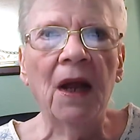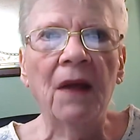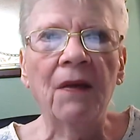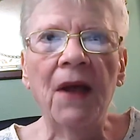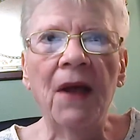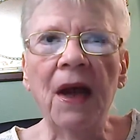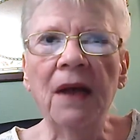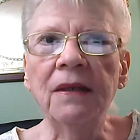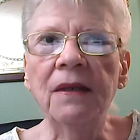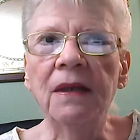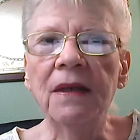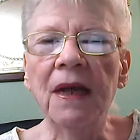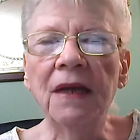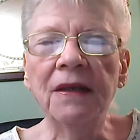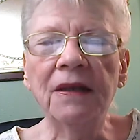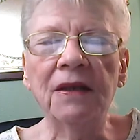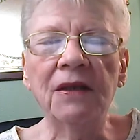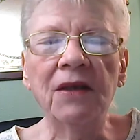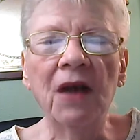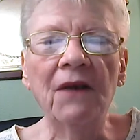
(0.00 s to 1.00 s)

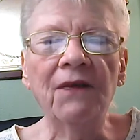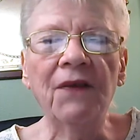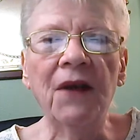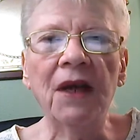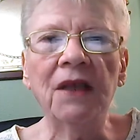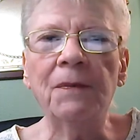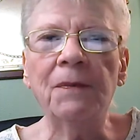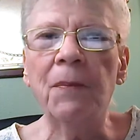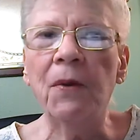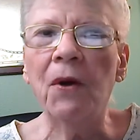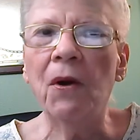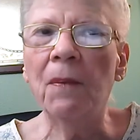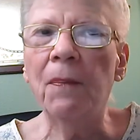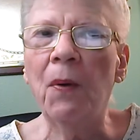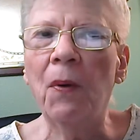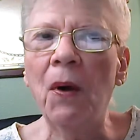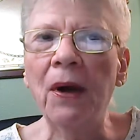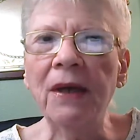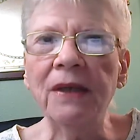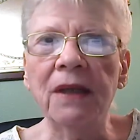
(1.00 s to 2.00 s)
That stuff is pure
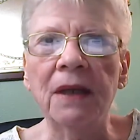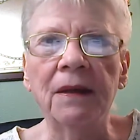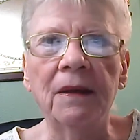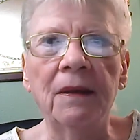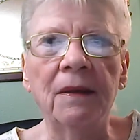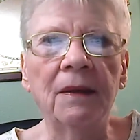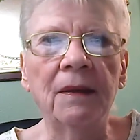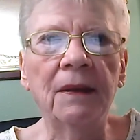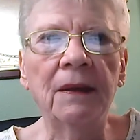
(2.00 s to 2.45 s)
poison.